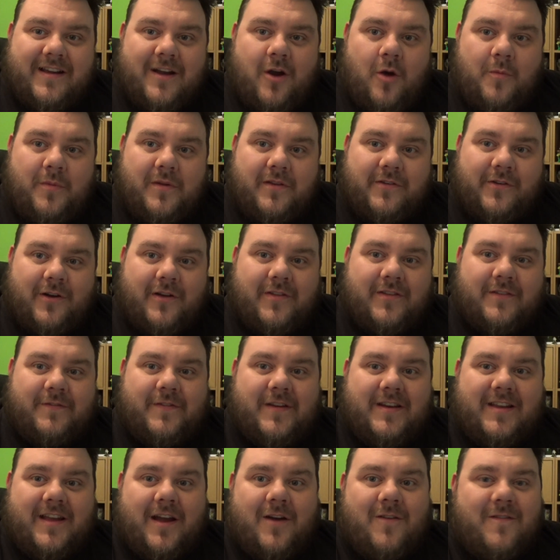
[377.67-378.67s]
I hope you enjoyed this
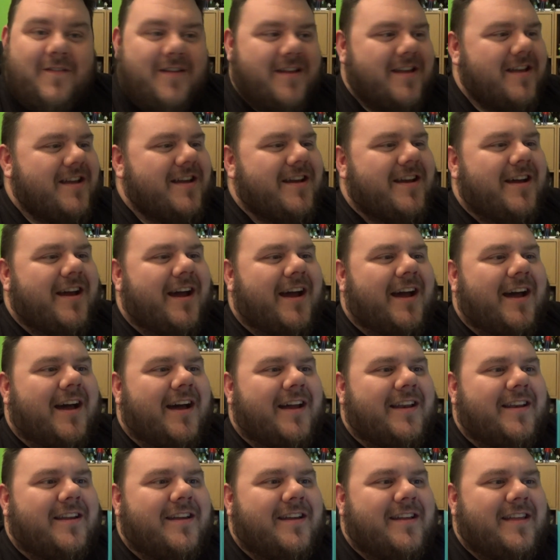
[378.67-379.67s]
video.
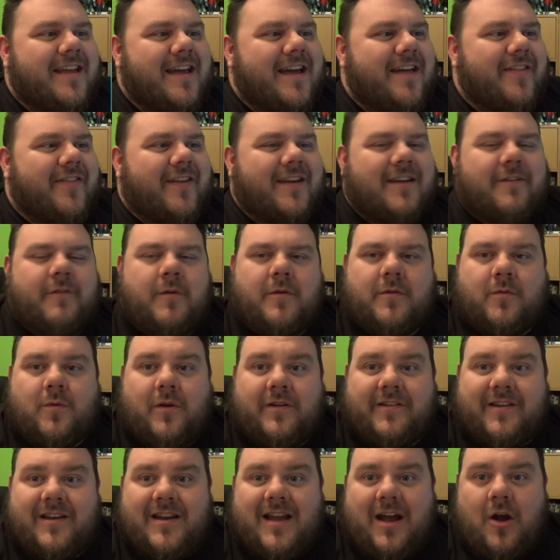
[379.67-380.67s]
And uh, yeah, thank you very much for
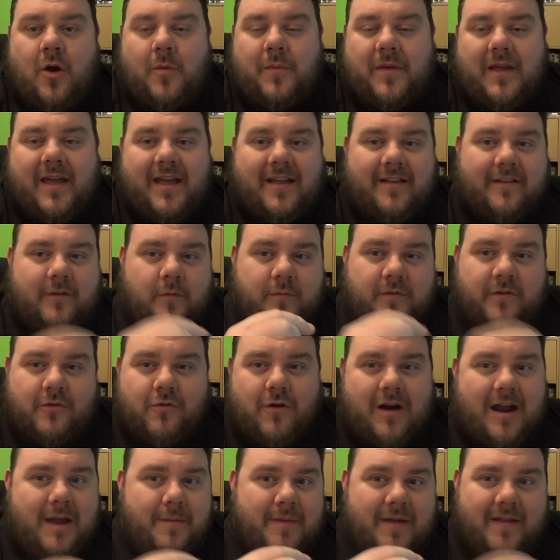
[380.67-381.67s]
watching. I hope you hit
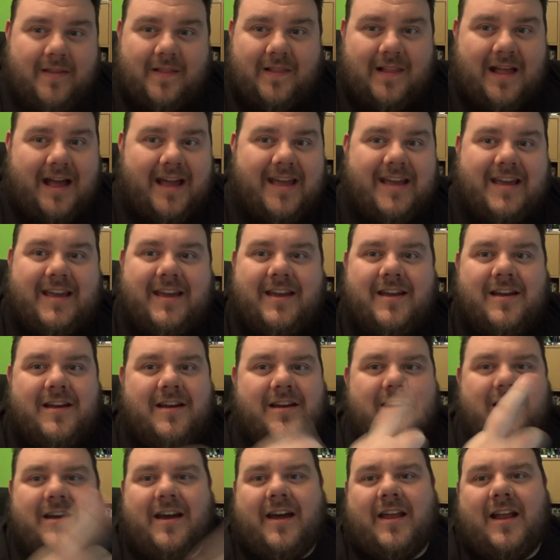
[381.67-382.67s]
subscribe, hit like,
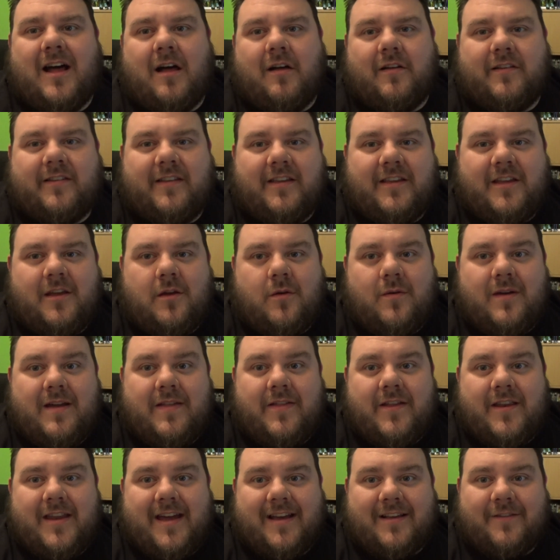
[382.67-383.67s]
and I'll see you
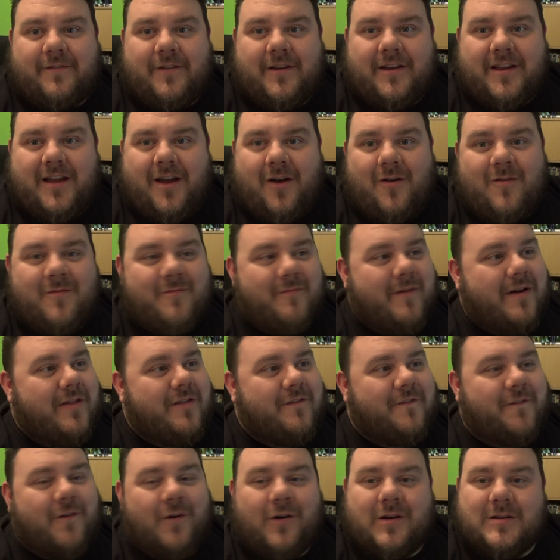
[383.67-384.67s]
in the next video. May
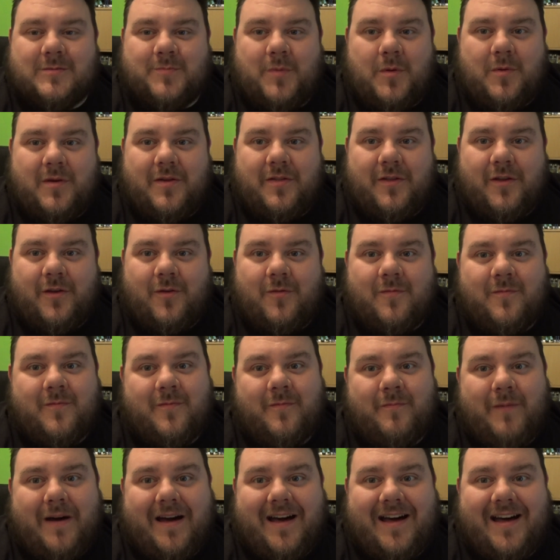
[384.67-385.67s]
the force be with you.
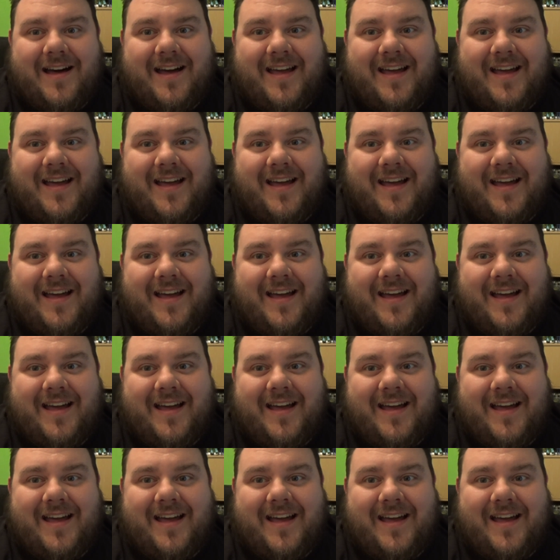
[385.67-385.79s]
Bye!